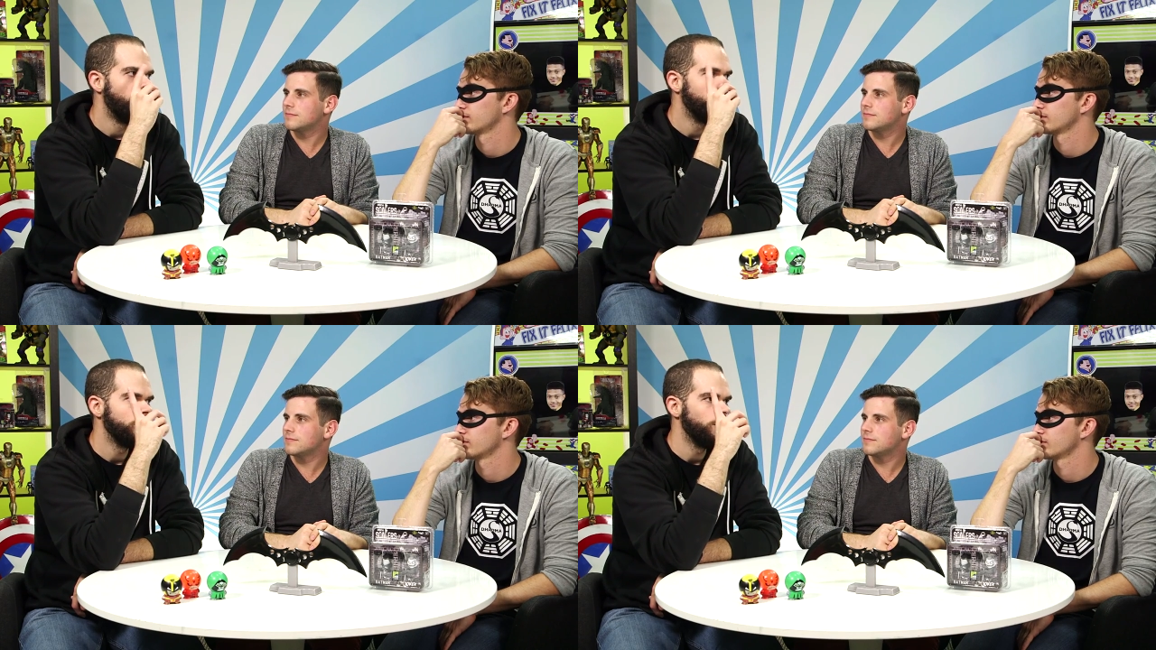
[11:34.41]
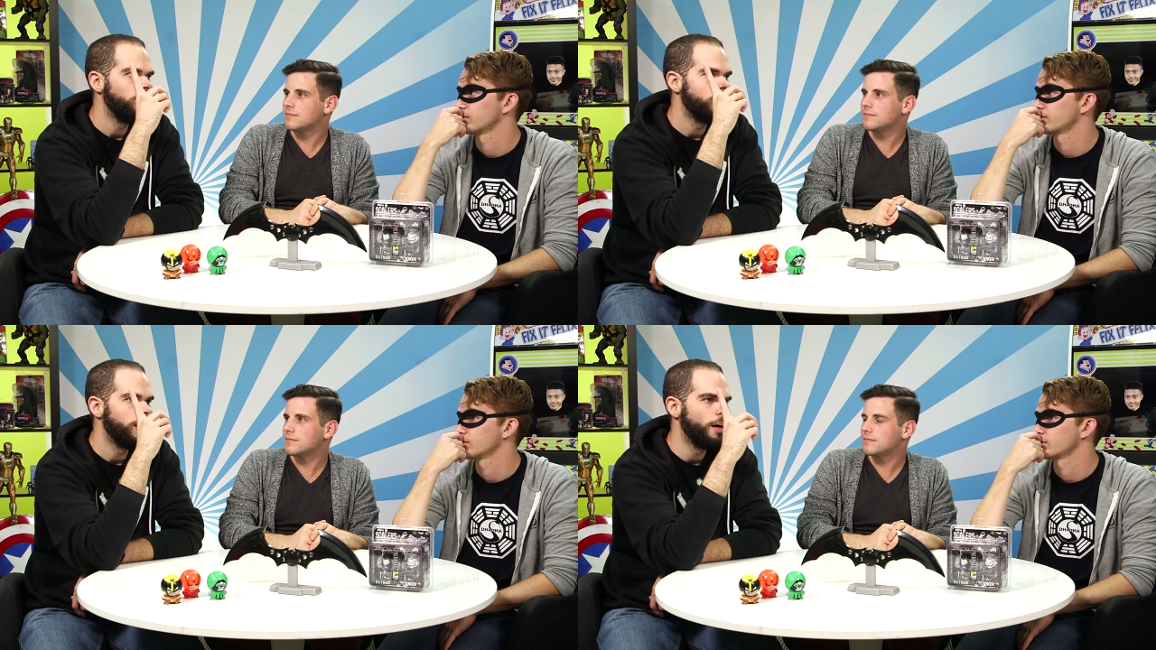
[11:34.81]

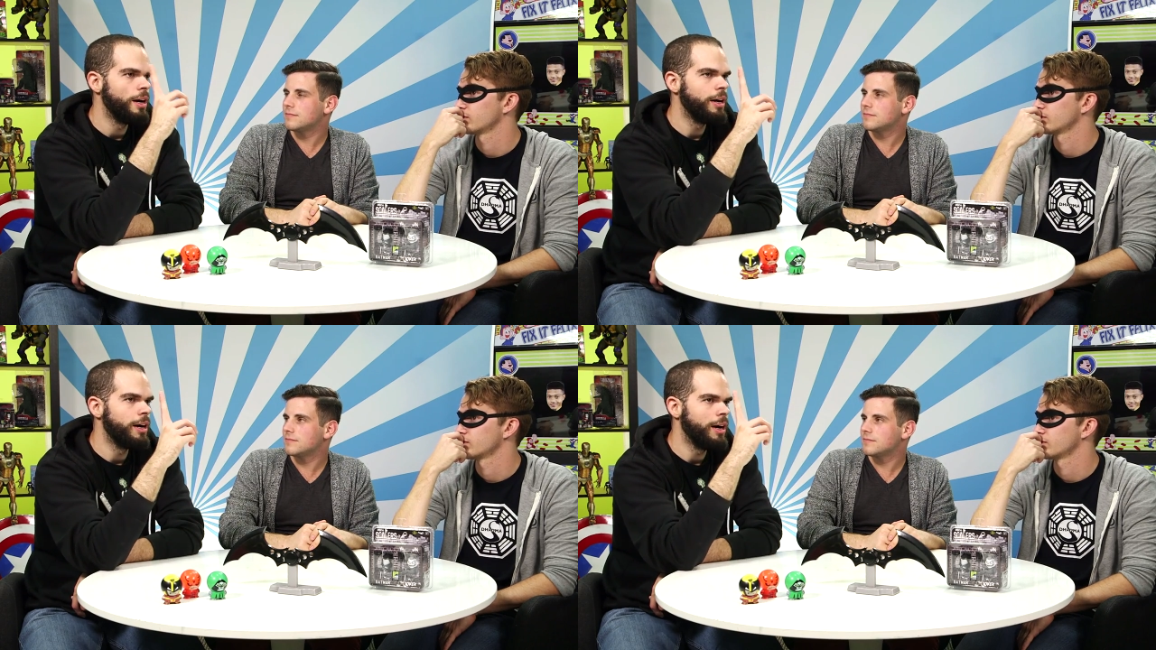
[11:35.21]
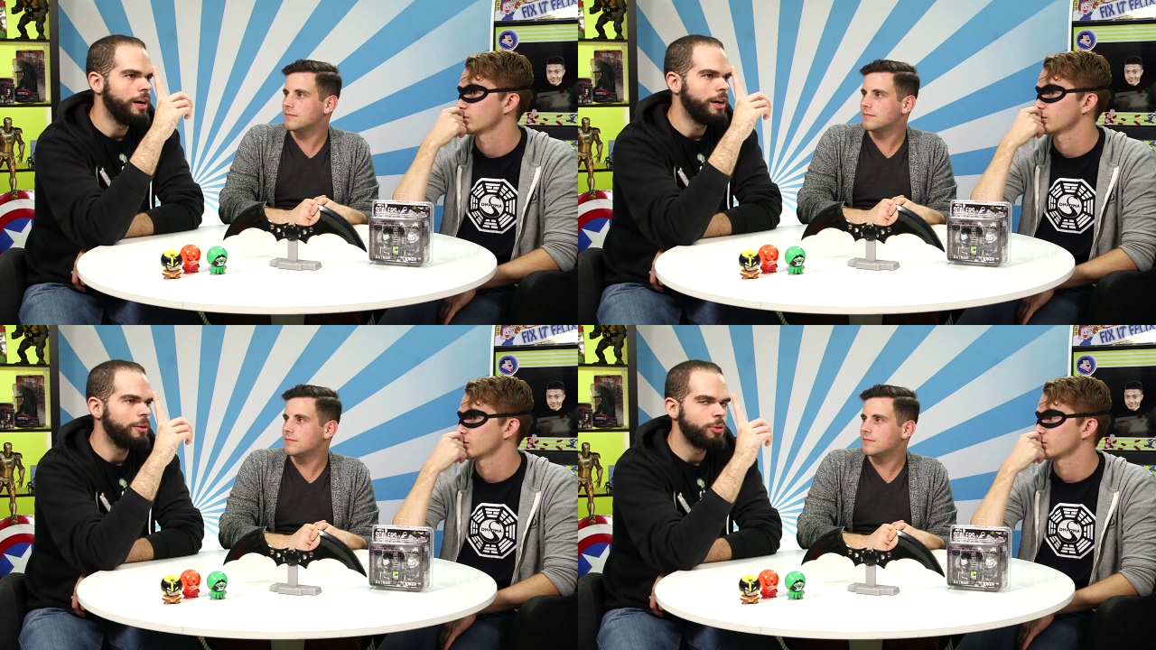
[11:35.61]
Speaker 1: Although, uh,
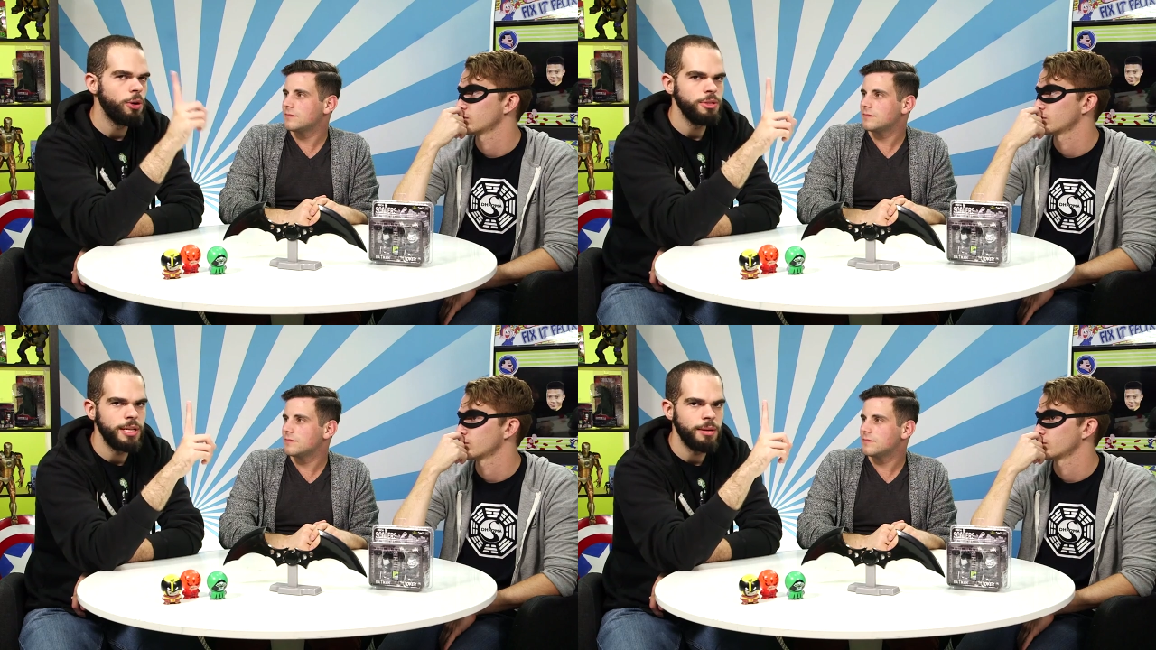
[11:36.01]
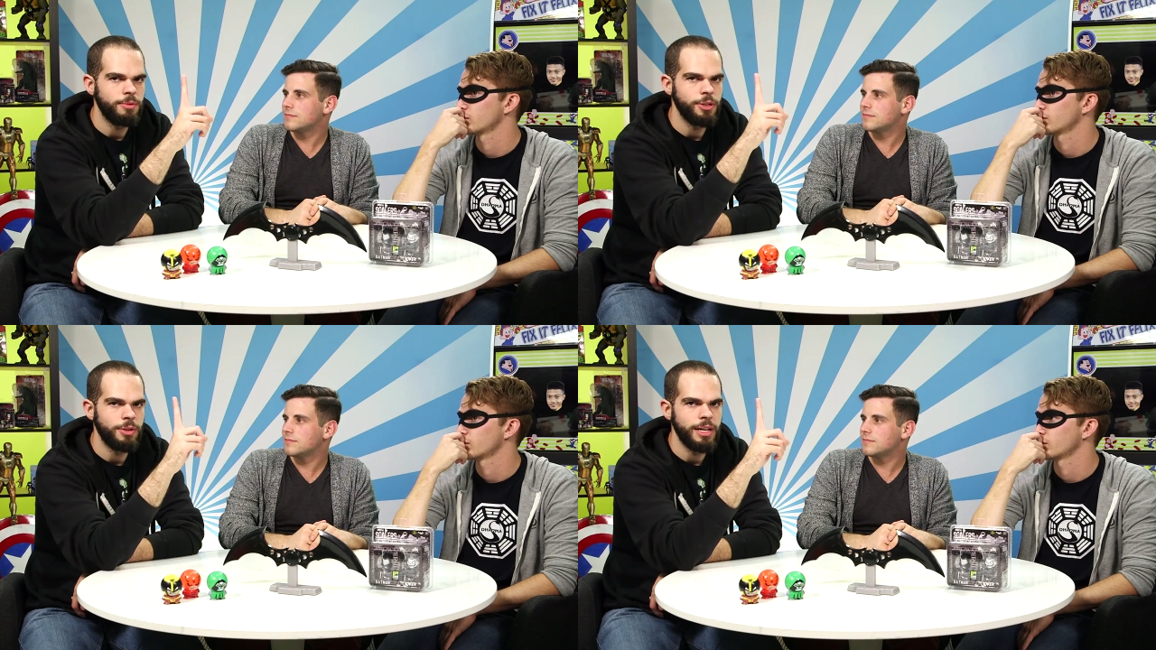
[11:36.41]
uh, pro
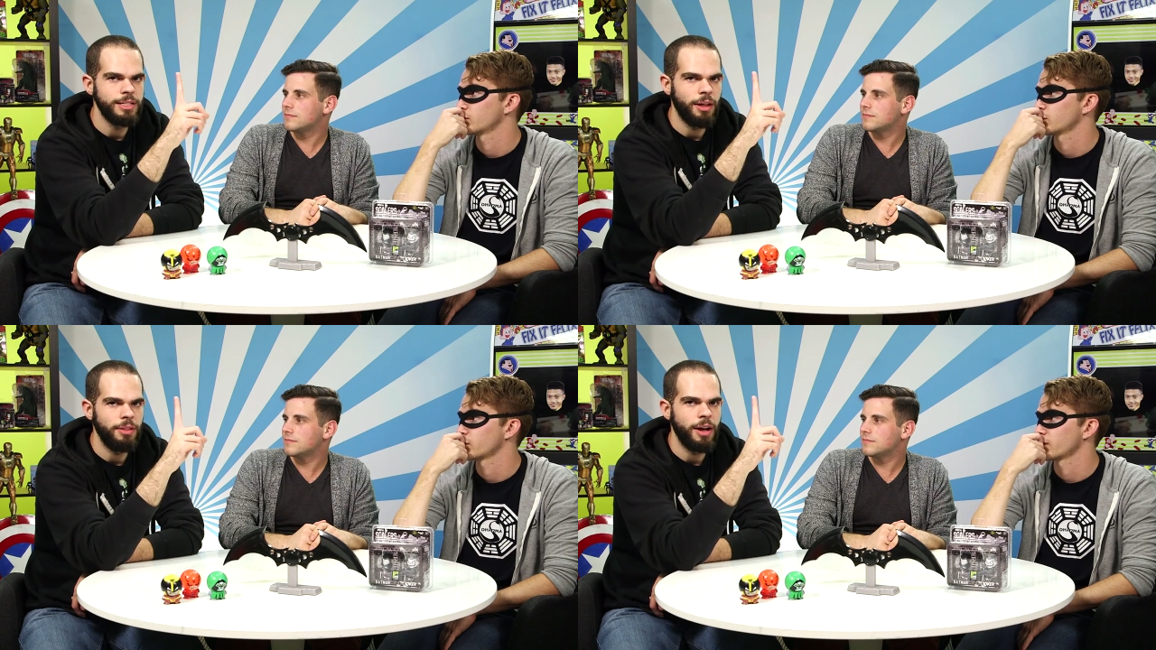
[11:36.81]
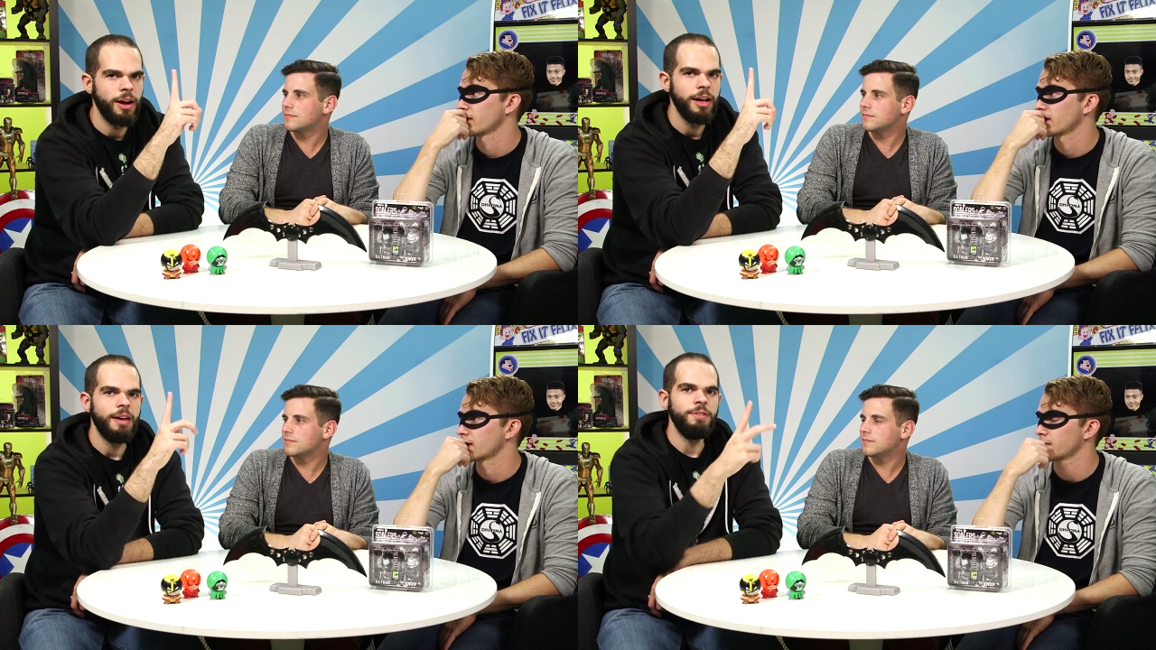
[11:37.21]
tip for you kids out there: